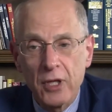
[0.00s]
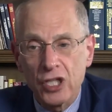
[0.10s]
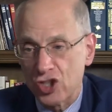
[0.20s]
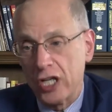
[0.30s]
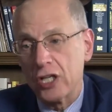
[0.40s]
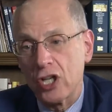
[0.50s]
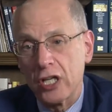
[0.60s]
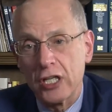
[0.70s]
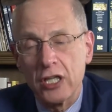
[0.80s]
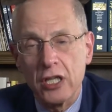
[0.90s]
A study
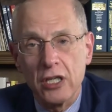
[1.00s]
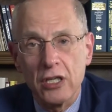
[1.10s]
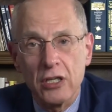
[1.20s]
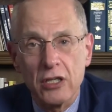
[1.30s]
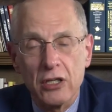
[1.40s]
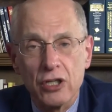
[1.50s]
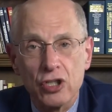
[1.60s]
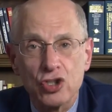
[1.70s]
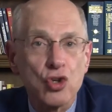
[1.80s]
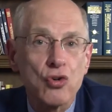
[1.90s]
done in
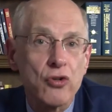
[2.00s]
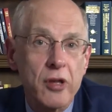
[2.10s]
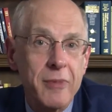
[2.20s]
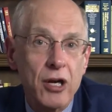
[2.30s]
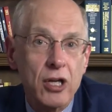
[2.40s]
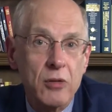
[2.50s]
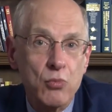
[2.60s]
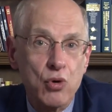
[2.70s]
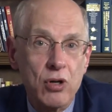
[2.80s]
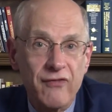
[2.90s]
the Journal of the American
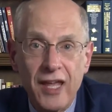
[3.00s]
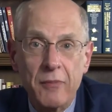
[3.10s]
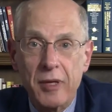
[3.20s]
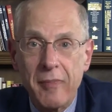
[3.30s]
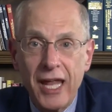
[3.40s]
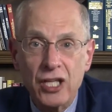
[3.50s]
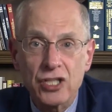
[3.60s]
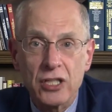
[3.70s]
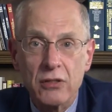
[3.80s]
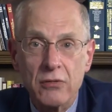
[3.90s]
Board of Family
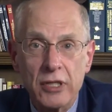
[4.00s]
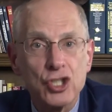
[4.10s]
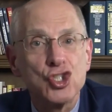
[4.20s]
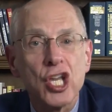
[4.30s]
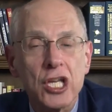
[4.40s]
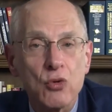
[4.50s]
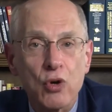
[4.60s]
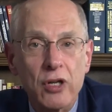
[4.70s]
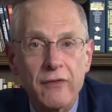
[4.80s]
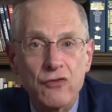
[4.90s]
Medicine in
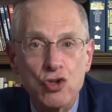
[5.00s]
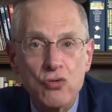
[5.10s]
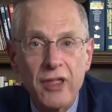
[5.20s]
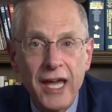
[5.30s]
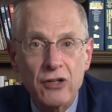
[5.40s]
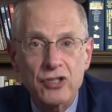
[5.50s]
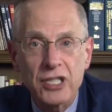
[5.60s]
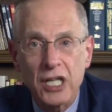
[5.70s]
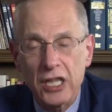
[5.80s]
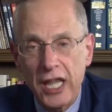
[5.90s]
January of two
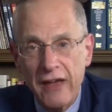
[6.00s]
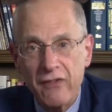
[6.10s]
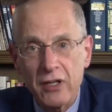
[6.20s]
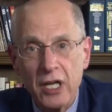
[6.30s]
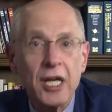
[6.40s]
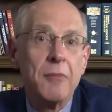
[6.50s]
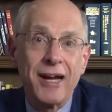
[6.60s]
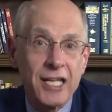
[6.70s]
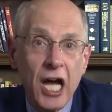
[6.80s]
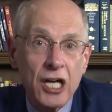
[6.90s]
thousand eleven
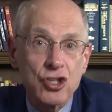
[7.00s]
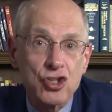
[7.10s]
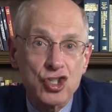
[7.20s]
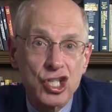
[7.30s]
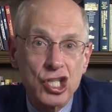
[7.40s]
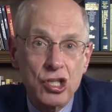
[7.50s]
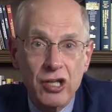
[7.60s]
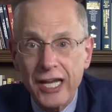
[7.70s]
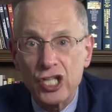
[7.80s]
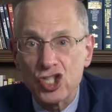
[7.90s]
by doctors at the
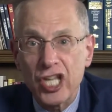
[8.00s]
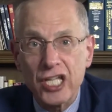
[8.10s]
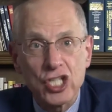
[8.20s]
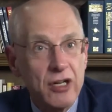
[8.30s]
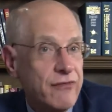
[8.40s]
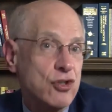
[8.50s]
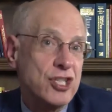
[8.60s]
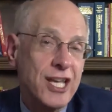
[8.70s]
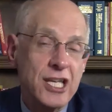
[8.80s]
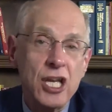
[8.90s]
United States Air Force,
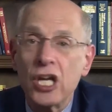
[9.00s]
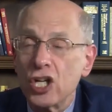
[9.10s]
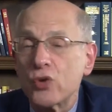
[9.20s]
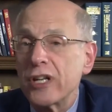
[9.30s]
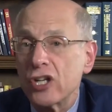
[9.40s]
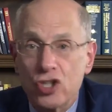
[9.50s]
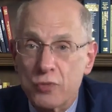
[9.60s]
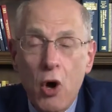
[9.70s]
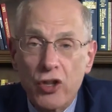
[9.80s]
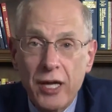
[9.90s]
they treated a
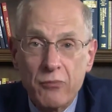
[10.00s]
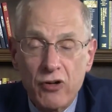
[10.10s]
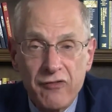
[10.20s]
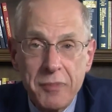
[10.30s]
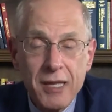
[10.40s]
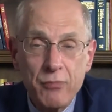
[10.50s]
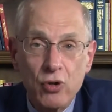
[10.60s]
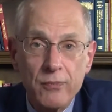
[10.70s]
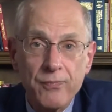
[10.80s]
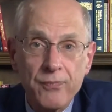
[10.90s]
small number of
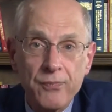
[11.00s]
people,